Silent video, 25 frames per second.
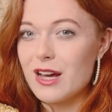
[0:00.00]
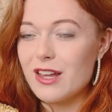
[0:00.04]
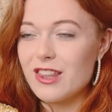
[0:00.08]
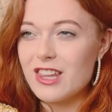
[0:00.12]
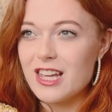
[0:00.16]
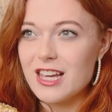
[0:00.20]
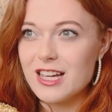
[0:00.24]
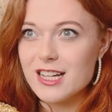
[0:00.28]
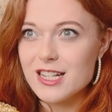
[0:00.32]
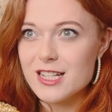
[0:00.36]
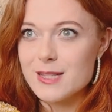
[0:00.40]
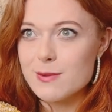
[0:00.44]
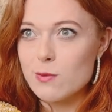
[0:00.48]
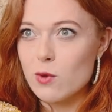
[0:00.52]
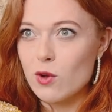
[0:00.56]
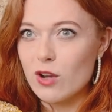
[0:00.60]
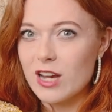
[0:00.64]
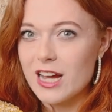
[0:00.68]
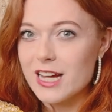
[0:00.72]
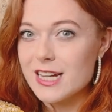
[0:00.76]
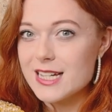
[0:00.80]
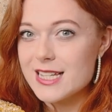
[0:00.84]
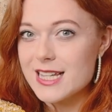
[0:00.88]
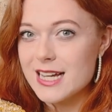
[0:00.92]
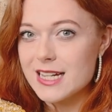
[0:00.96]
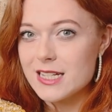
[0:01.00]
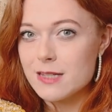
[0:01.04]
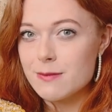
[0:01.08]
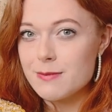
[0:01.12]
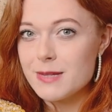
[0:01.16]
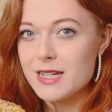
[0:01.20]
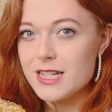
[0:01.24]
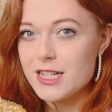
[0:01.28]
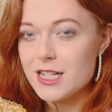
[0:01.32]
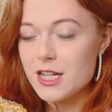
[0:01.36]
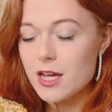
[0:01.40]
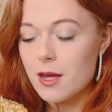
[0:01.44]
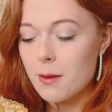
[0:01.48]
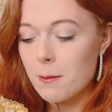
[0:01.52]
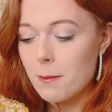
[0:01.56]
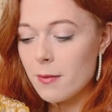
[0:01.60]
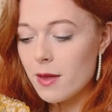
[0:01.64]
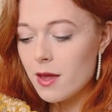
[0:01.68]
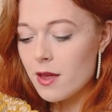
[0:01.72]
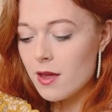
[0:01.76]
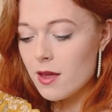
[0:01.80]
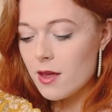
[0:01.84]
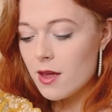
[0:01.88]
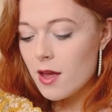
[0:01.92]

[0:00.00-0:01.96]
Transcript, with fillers: I think it's more like a size medium.